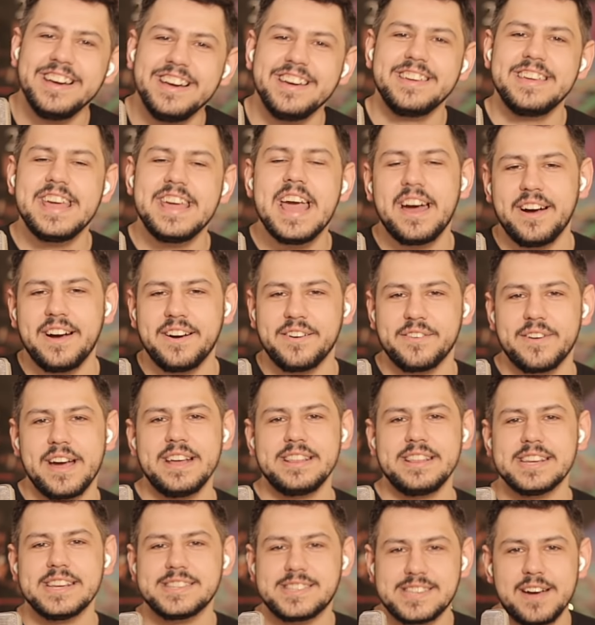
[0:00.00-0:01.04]
Yeah,
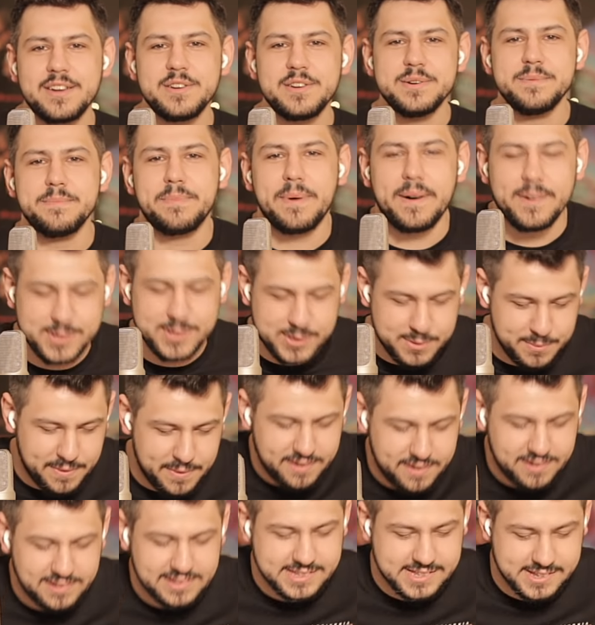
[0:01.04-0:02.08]
right? That's how you impose
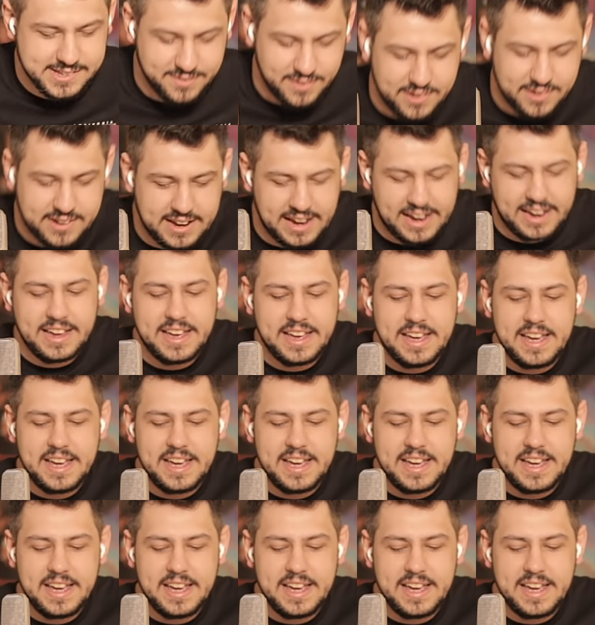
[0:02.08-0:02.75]
imperialism. Okay.